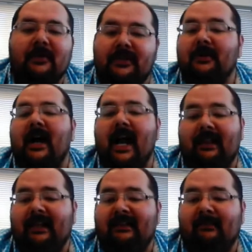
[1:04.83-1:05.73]
You know, I
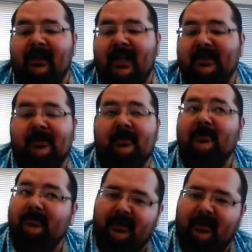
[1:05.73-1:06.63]
like the Blazer
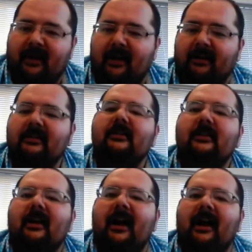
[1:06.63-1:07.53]
a lot,
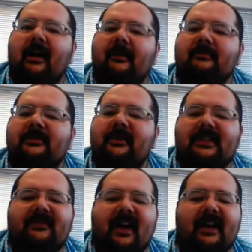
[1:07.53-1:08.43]
so let's find